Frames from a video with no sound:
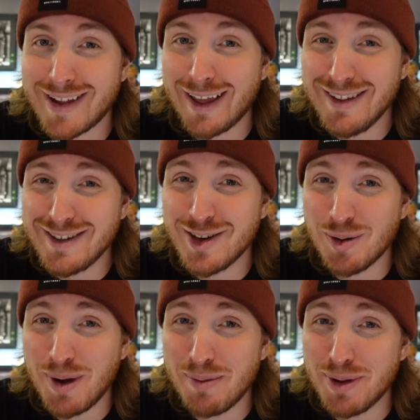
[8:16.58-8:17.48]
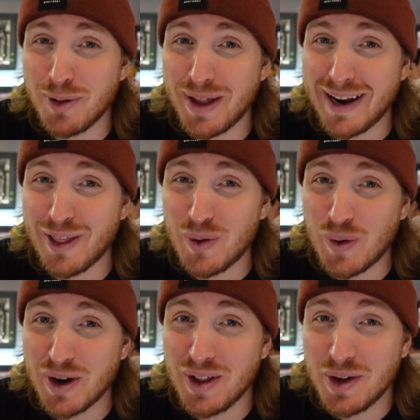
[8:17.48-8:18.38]
I think dinner might blow that out of
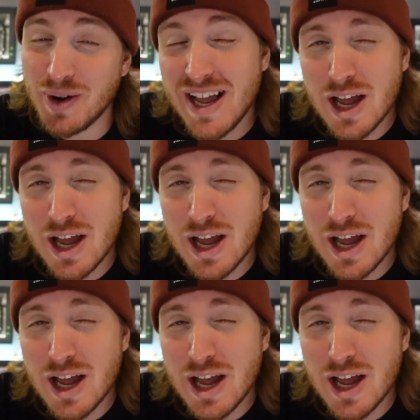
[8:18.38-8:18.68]
the water, though.